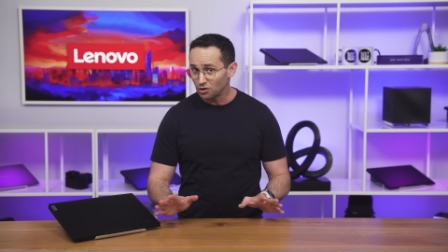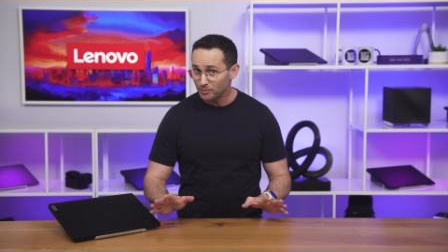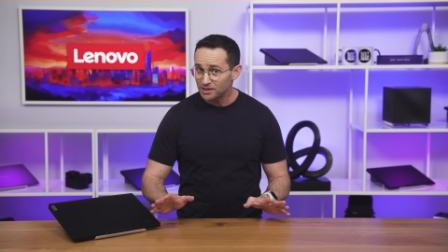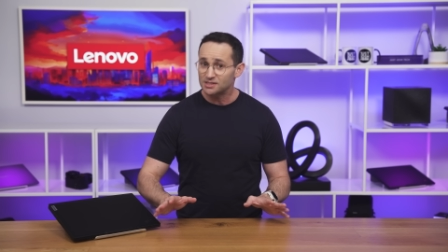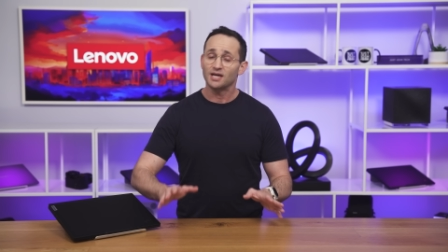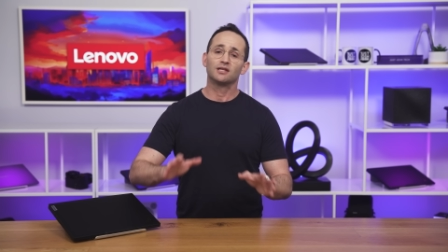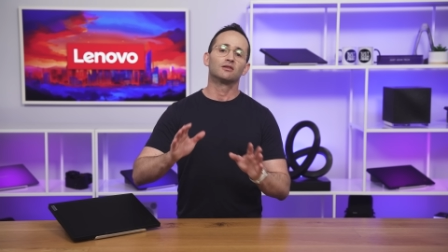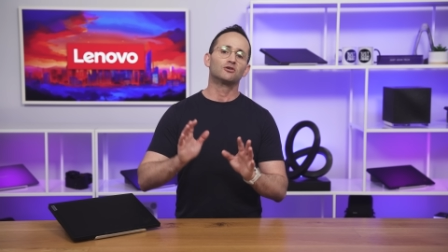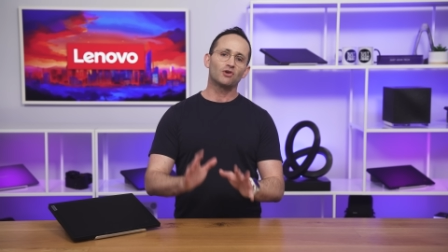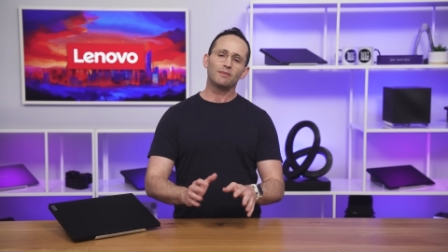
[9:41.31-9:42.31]
all being said,
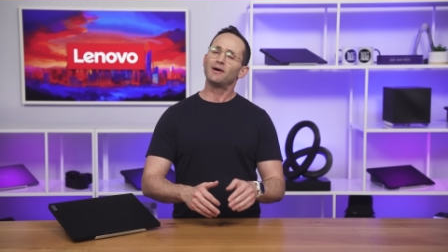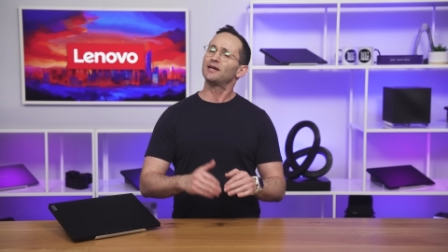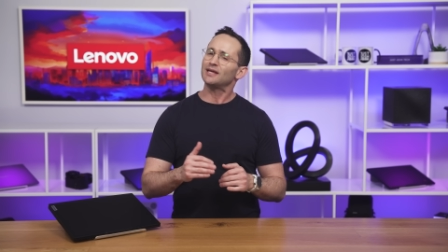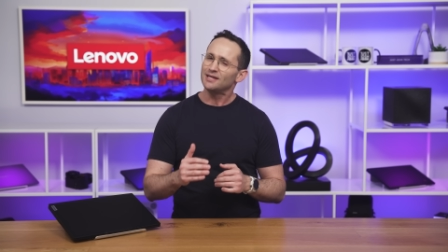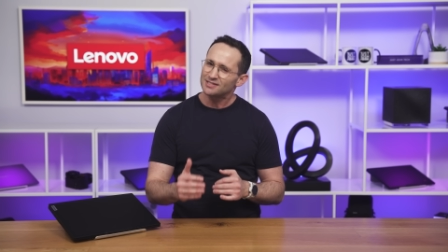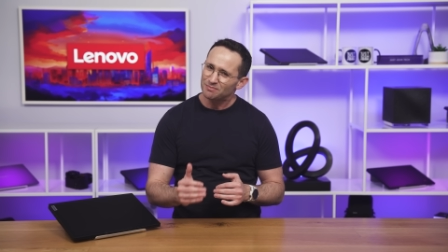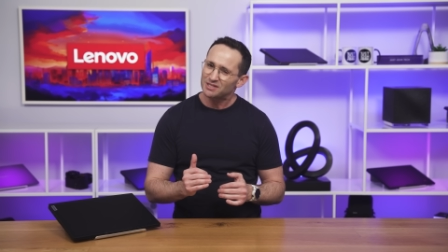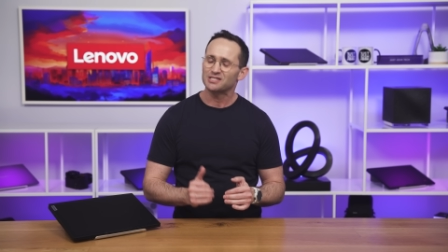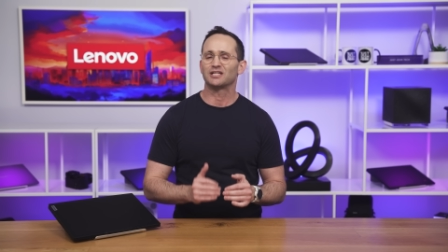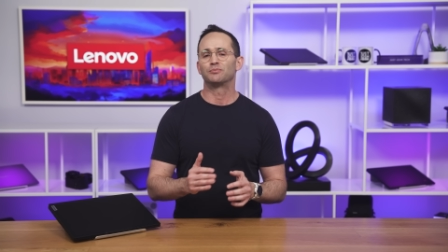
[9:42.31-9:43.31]
the trackpad is a
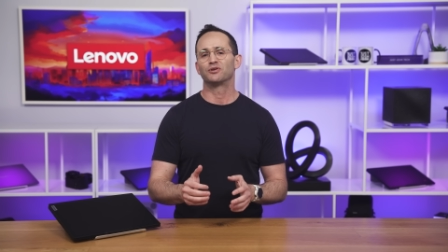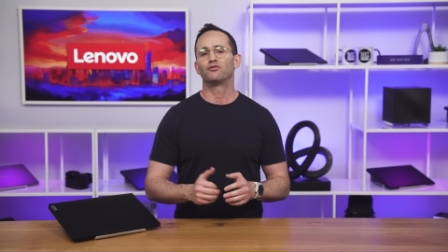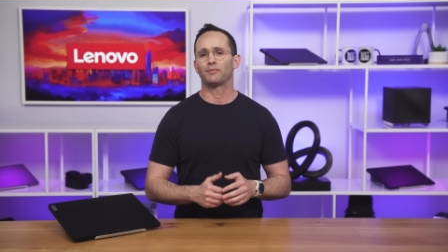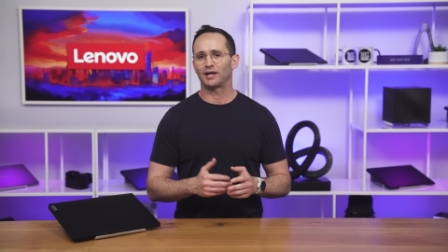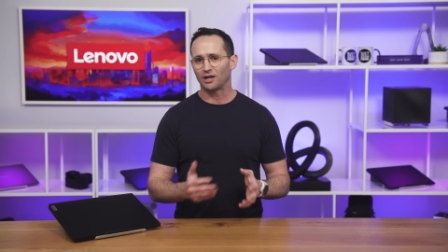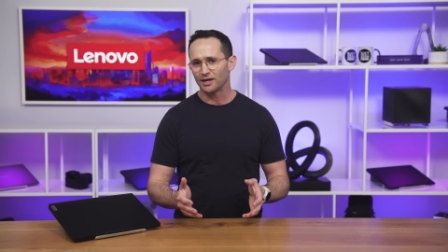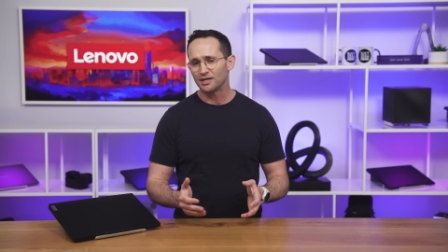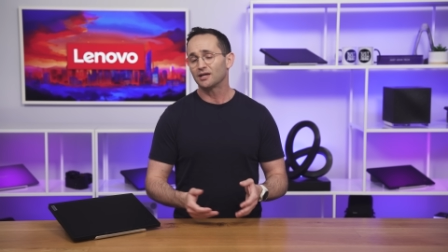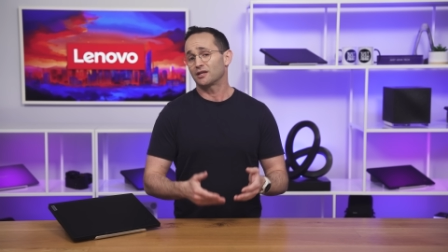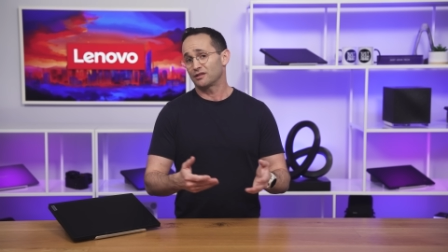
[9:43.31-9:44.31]
bit slippery for my
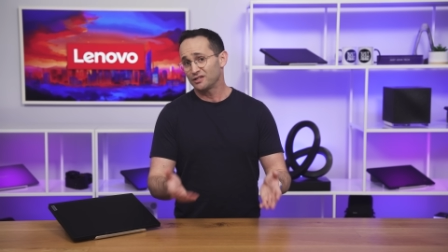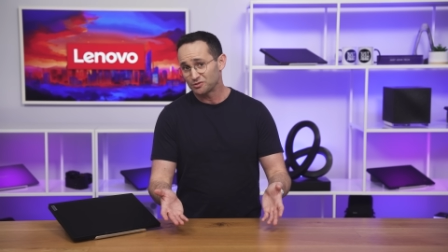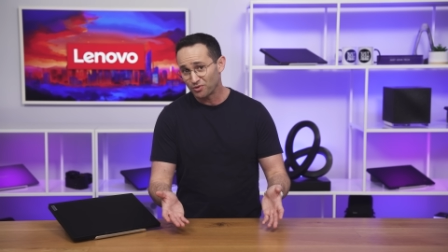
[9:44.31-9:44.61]
liking, and at this